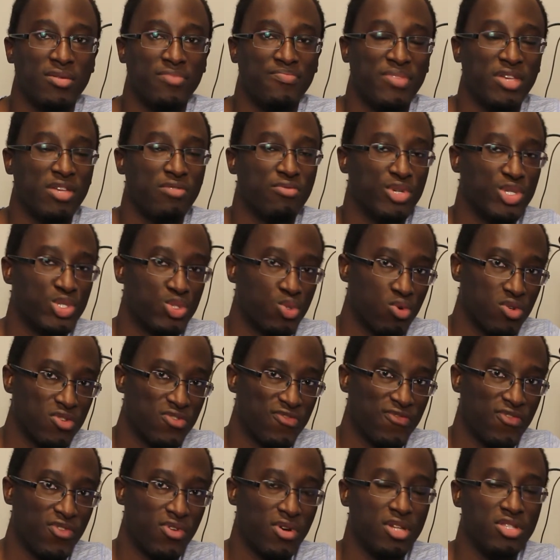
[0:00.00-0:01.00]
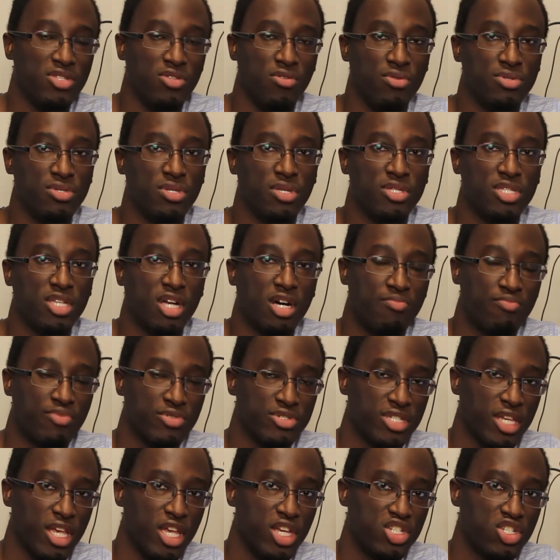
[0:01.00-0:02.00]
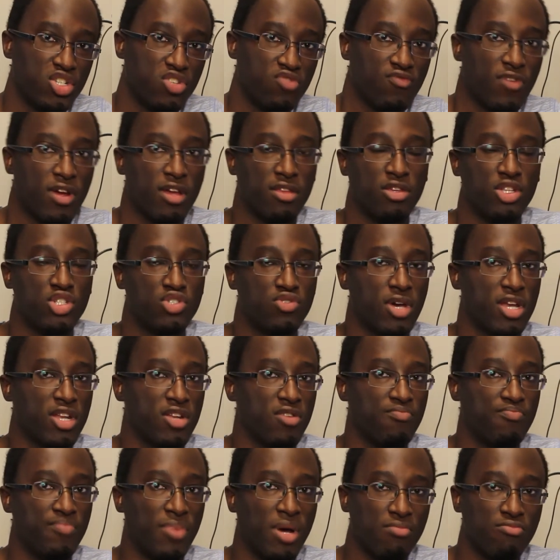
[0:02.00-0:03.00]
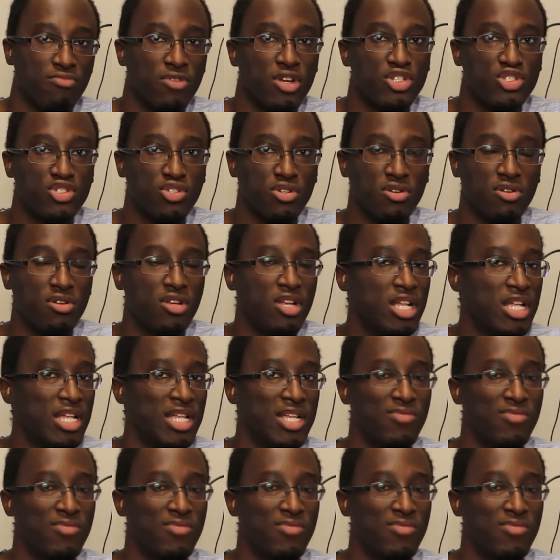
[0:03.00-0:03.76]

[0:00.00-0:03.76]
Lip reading: being resourceful and using the teleportation rather than trying to bum rush her